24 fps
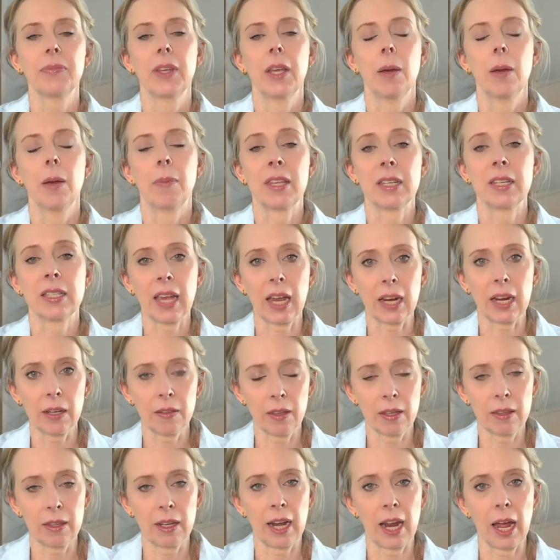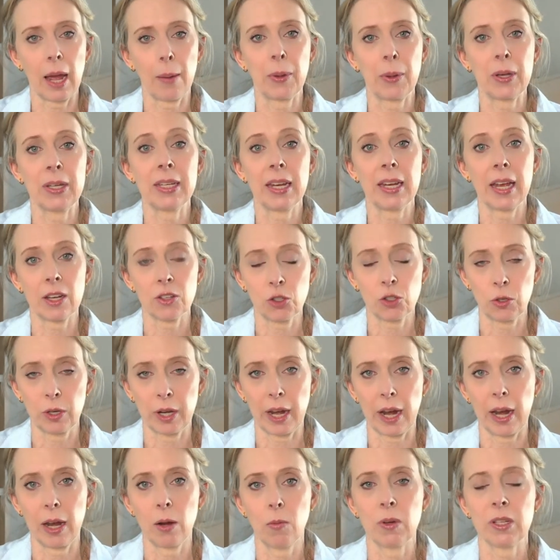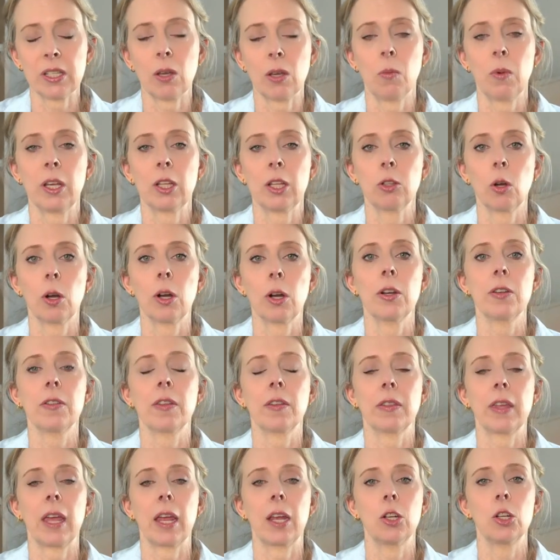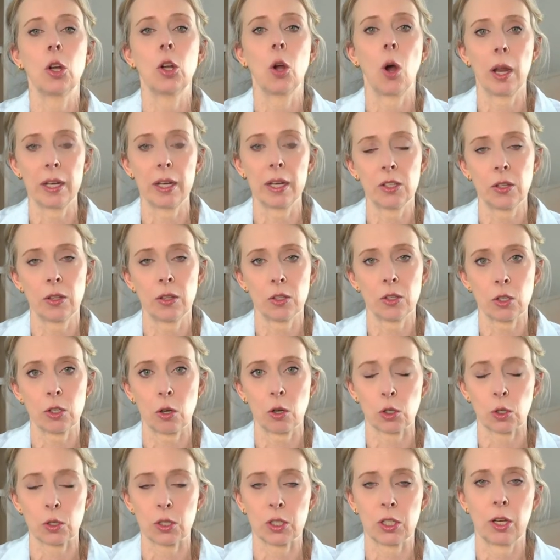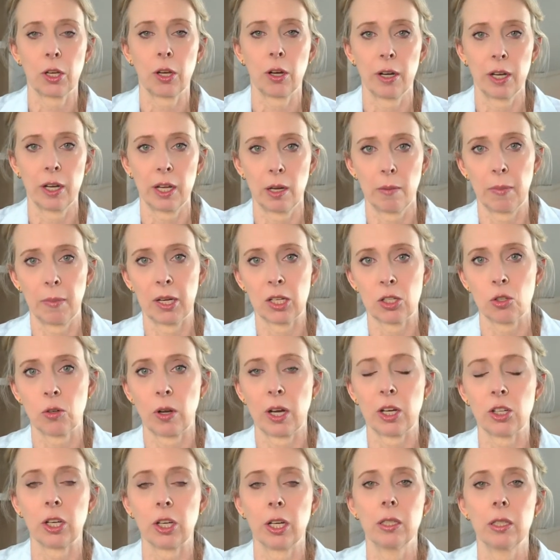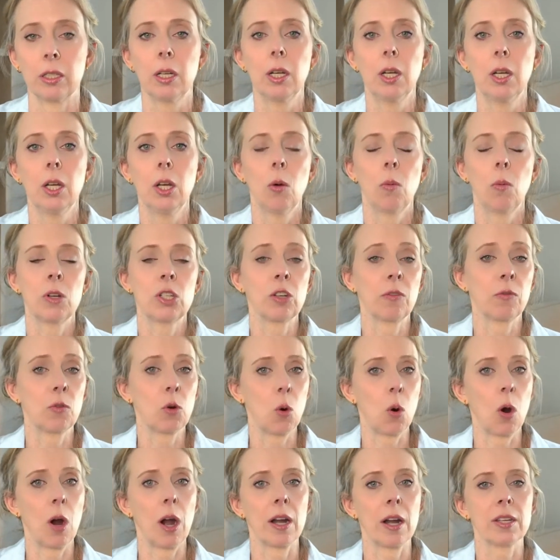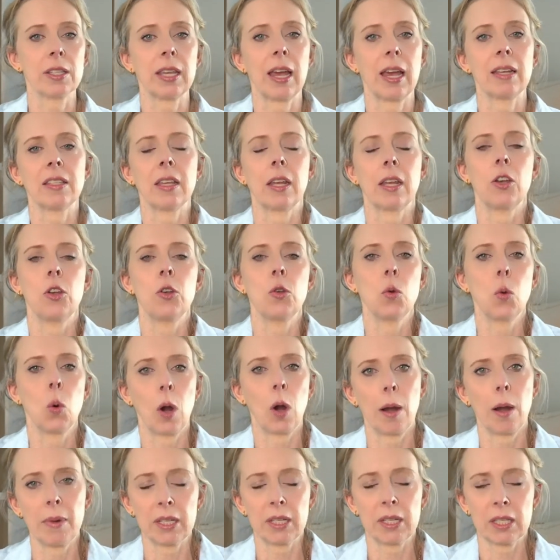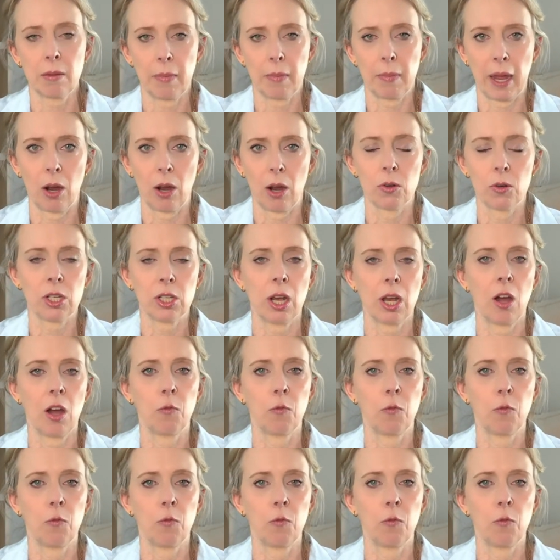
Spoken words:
But the second thing that happened yesterday was that we learned that they had gone into the Social Security Administration, which of course has an enormous amount of